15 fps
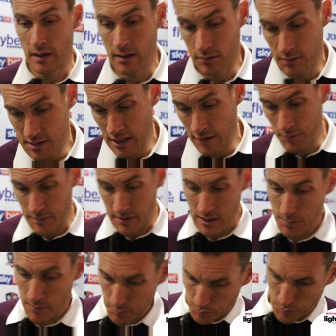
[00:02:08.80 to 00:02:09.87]
Yeah, a good save from the
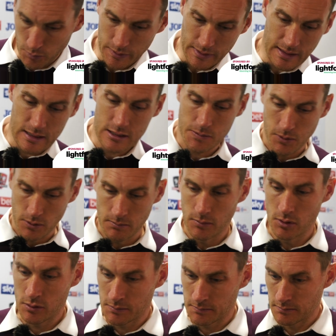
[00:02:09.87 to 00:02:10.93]
keeper, but we needed to put
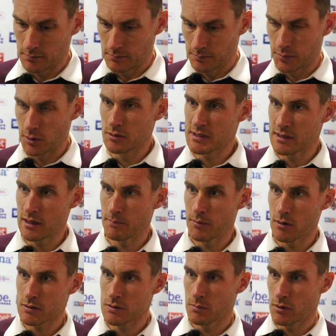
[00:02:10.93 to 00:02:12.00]
more balls in that
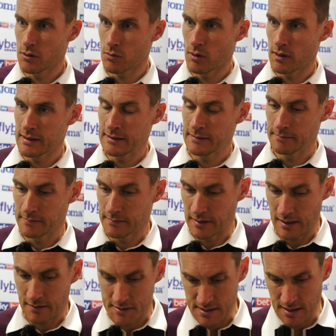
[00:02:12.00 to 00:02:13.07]
box with more quality.
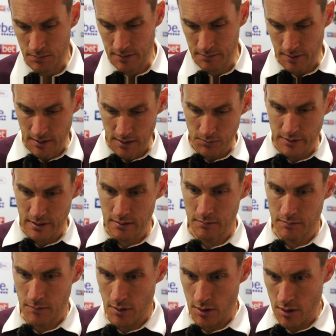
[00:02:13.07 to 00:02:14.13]
Like I said, we
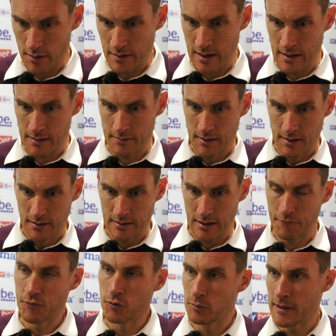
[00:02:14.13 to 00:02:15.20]
didn't hurt their
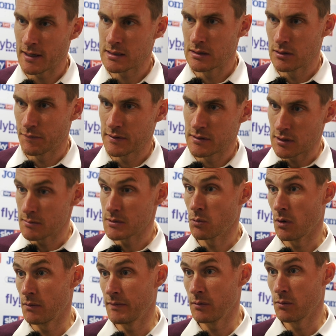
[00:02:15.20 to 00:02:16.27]
fullbacks enough in terms
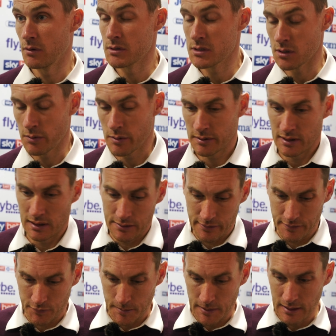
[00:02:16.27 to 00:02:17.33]
of 1v1, so we were
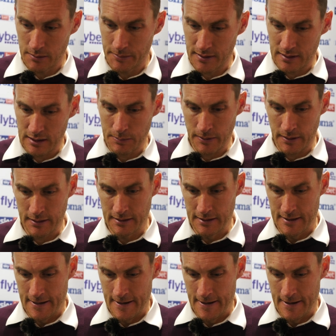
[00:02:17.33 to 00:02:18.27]
delivering from a little bit deeper.